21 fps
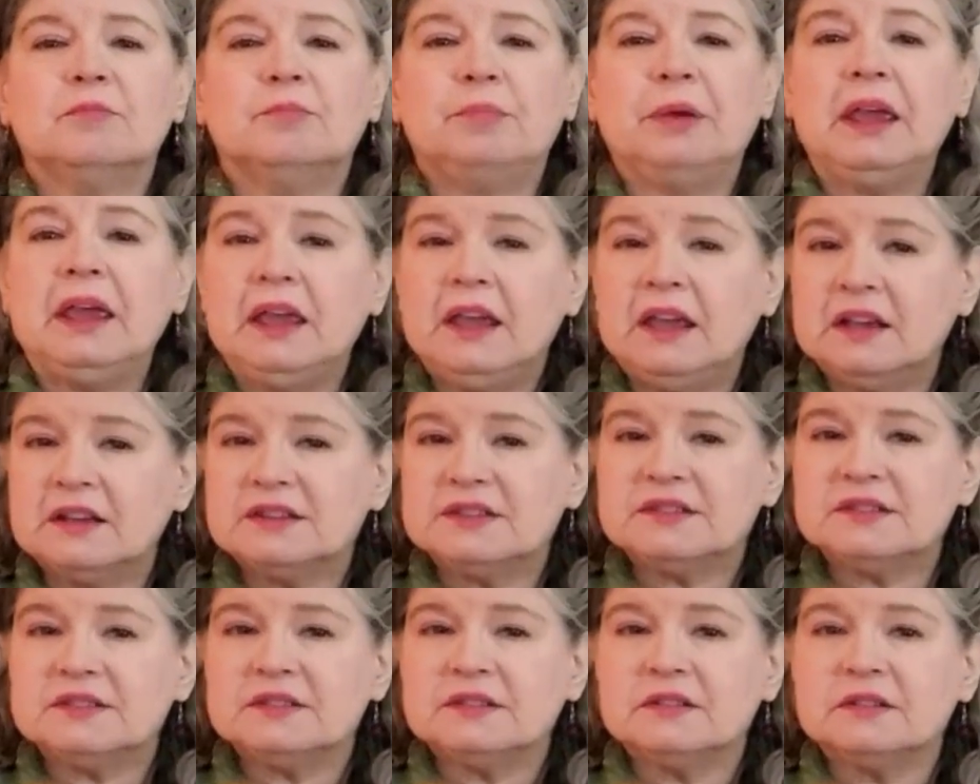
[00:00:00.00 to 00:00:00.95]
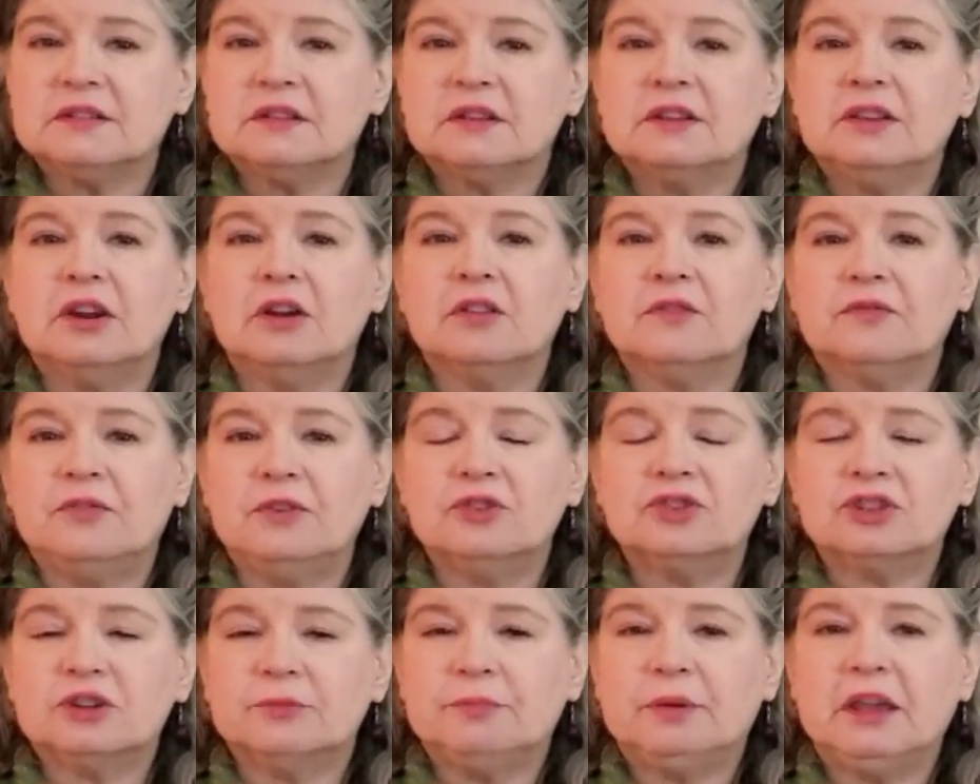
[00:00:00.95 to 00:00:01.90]
pinks, you know, the
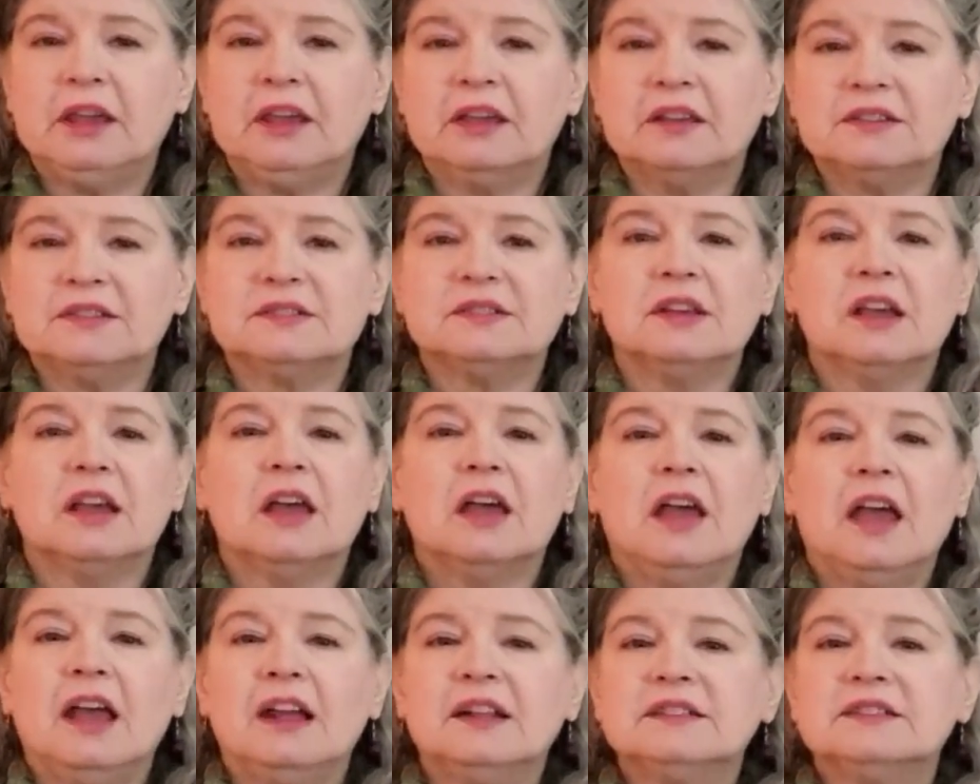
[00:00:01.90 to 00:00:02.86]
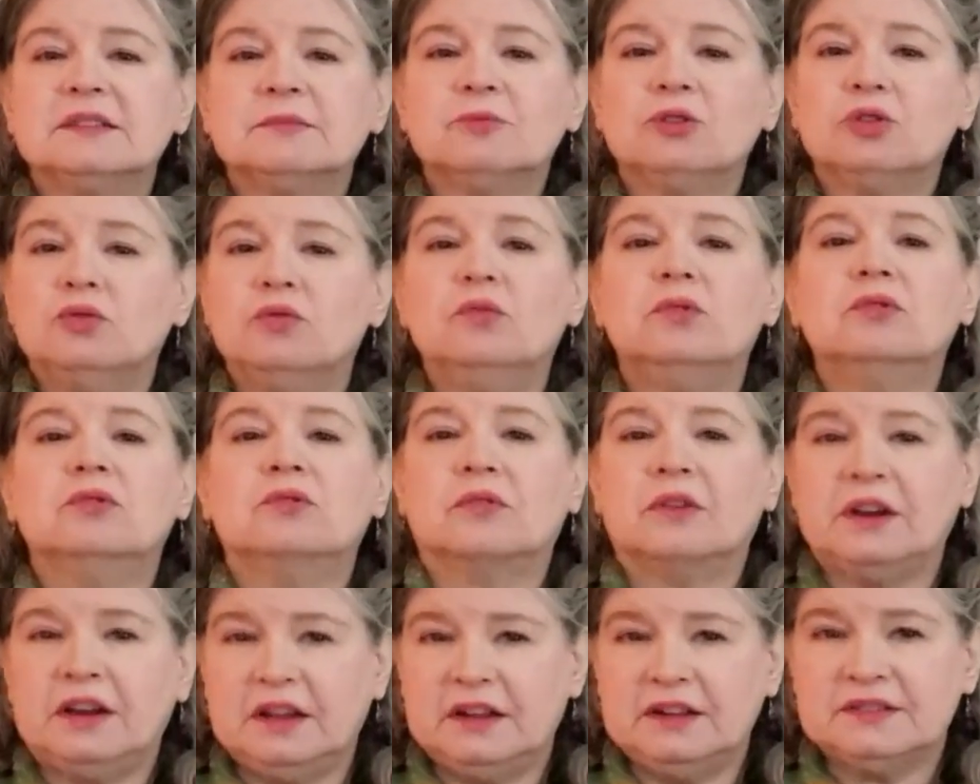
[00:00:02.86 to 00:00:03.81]
fuchsia pinks, and some cool
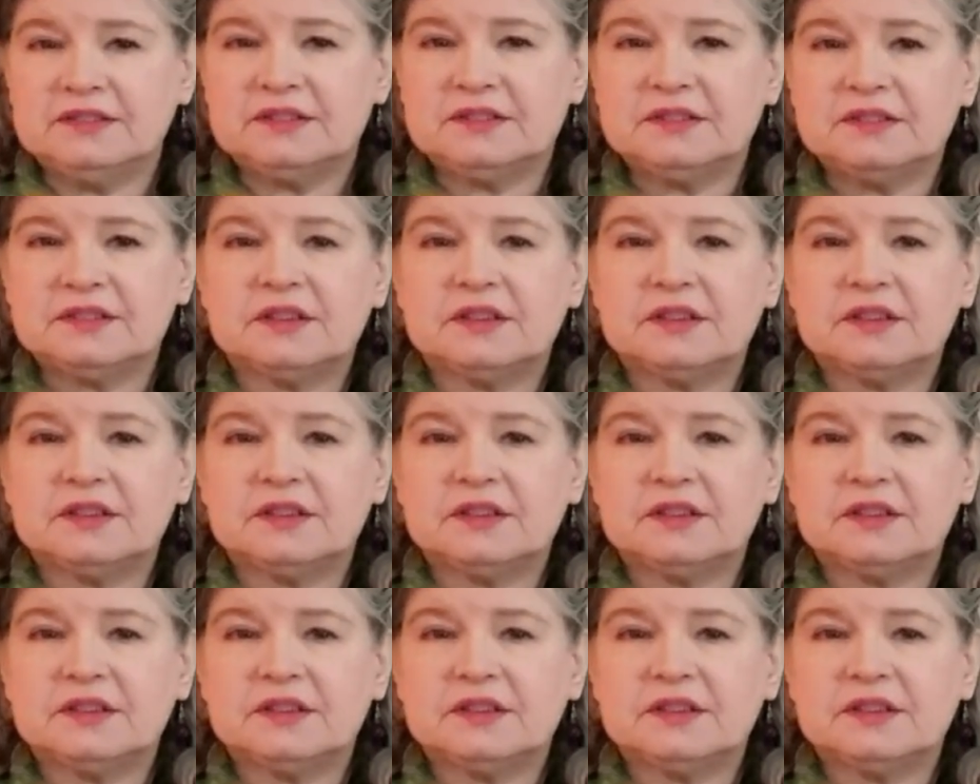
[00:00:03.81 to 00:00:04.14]
greens.